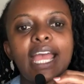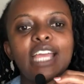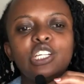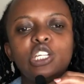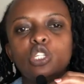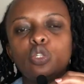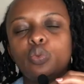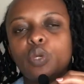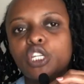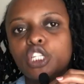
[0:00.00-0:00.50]
I
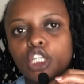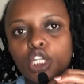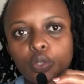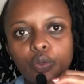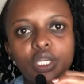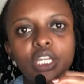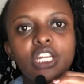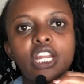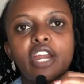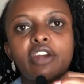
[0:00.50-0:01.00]
just went
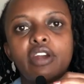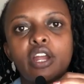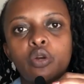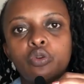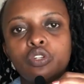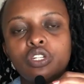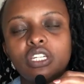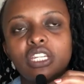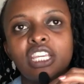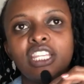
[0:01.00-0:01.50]
looking
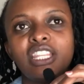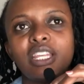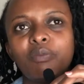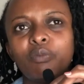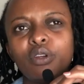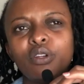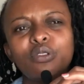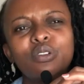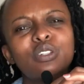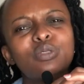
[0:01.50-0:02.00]
around in the
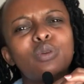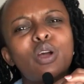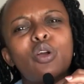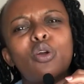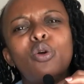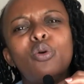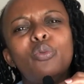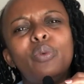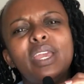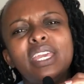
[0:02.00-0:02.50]
mall, because
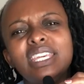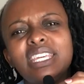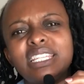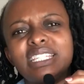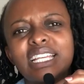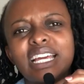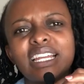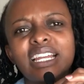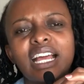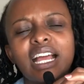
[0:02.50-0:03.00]
wako wengi
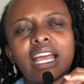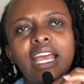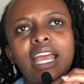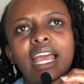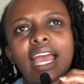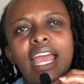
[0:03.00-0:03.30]
sana.